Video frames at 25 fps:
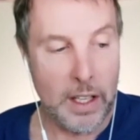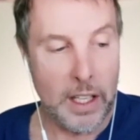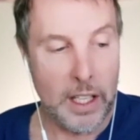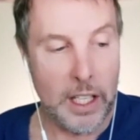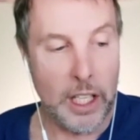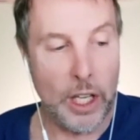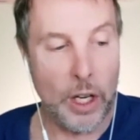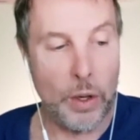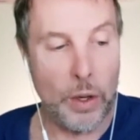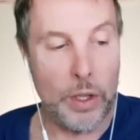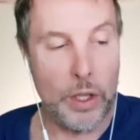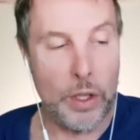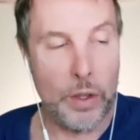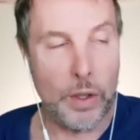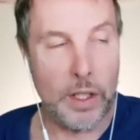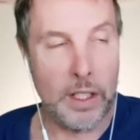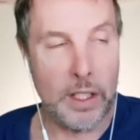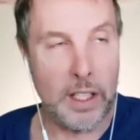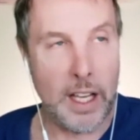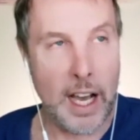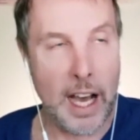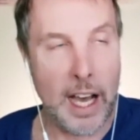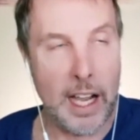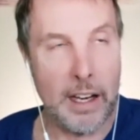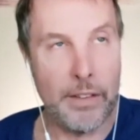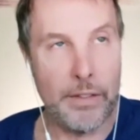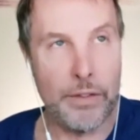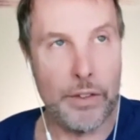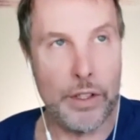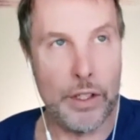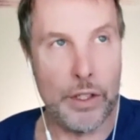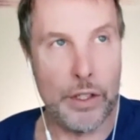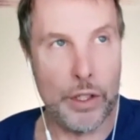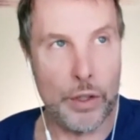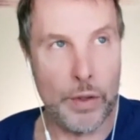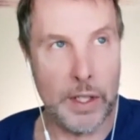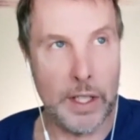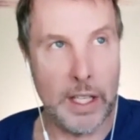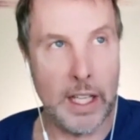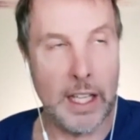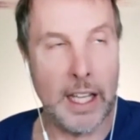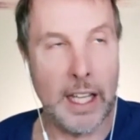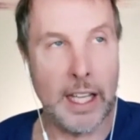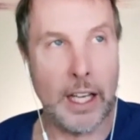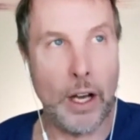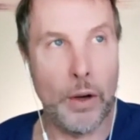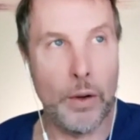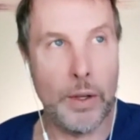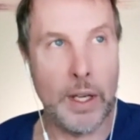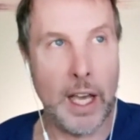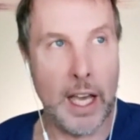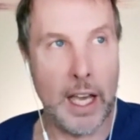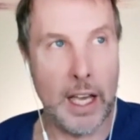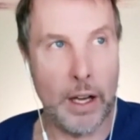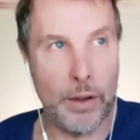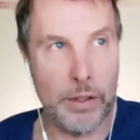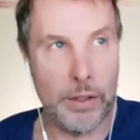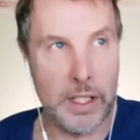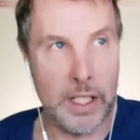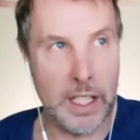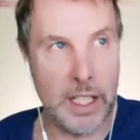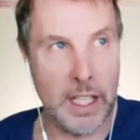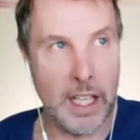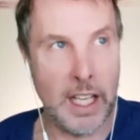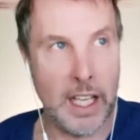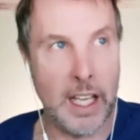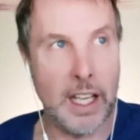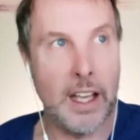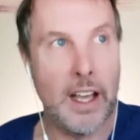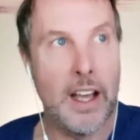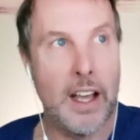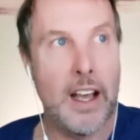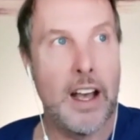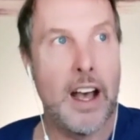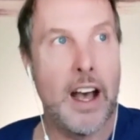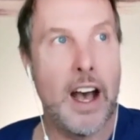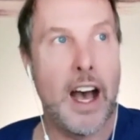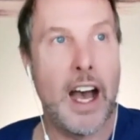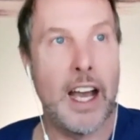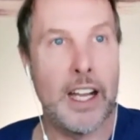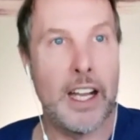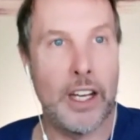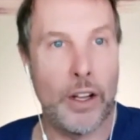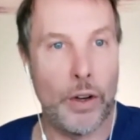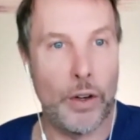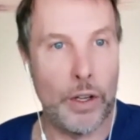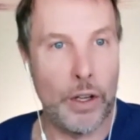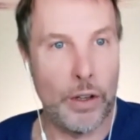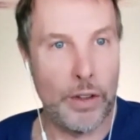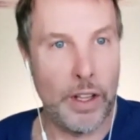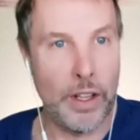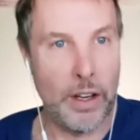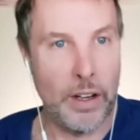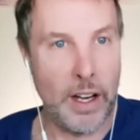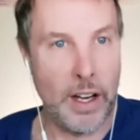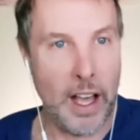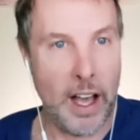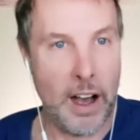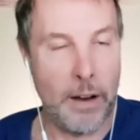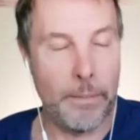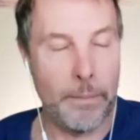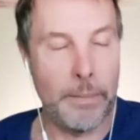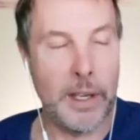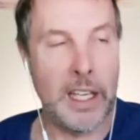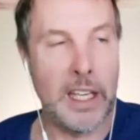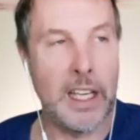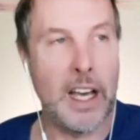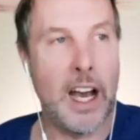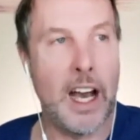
You know, you can kind of treat it like, okay, OCD, I know you're there to help me.